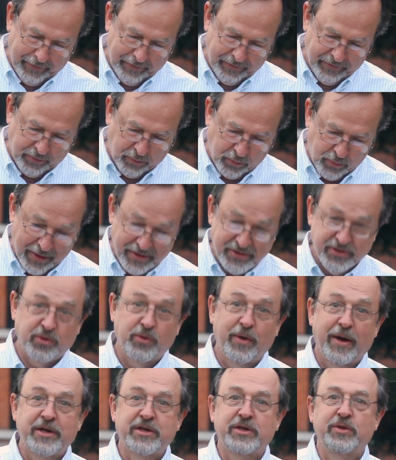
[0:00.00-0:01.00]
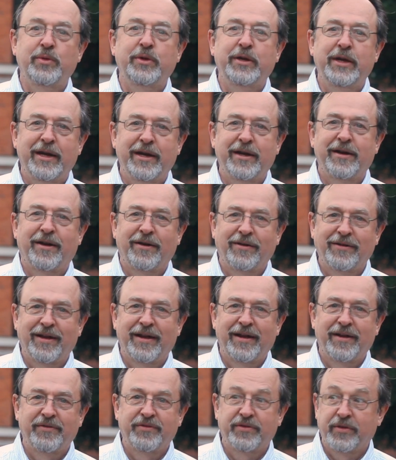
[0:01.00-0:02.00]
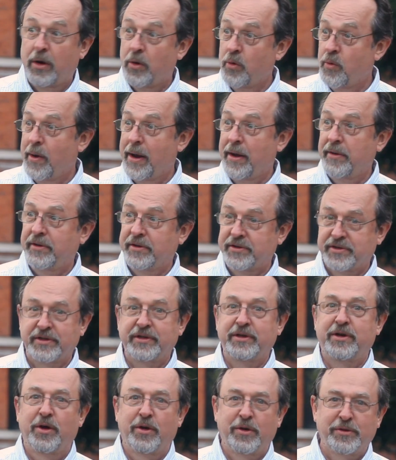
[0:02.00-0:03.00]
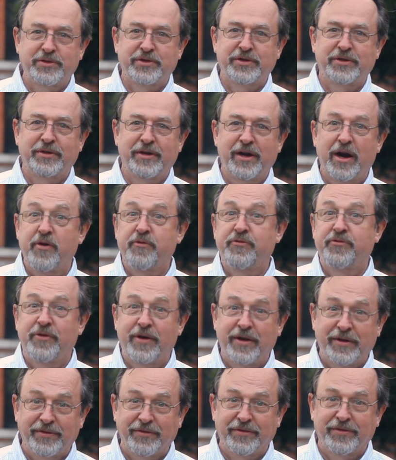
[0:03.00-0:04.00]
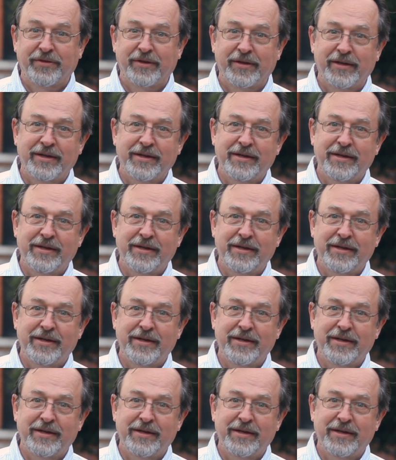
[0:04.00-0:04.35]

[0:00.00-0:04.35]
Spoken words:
The resurrection we need in our lives, around us in culture and our friends,